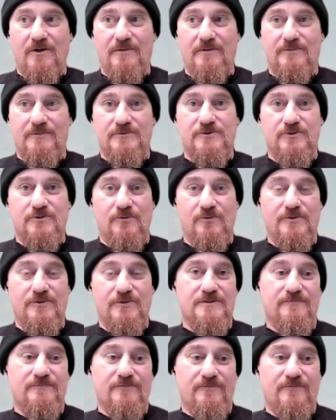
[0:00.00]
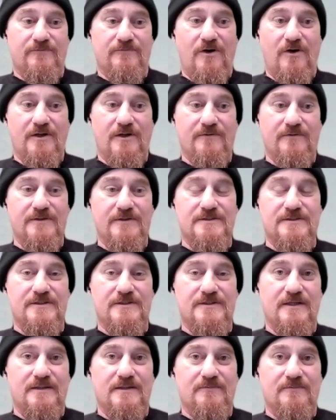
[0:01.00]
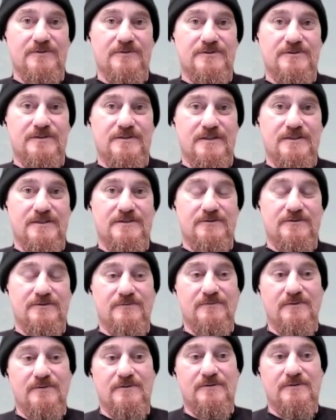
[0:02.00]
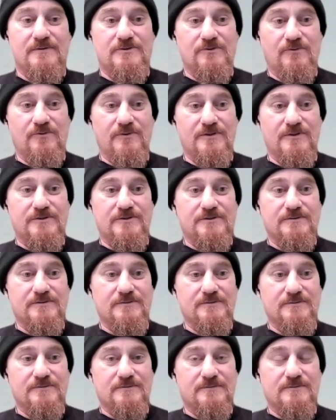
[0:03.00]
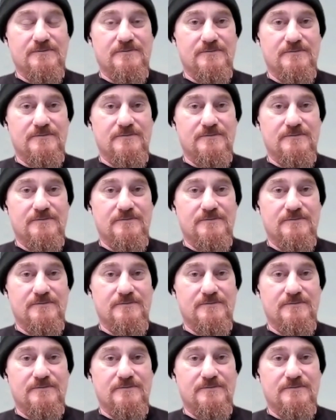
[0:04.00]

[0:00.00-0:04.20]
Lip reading: global shortage of refineries and that there was a diesel shortage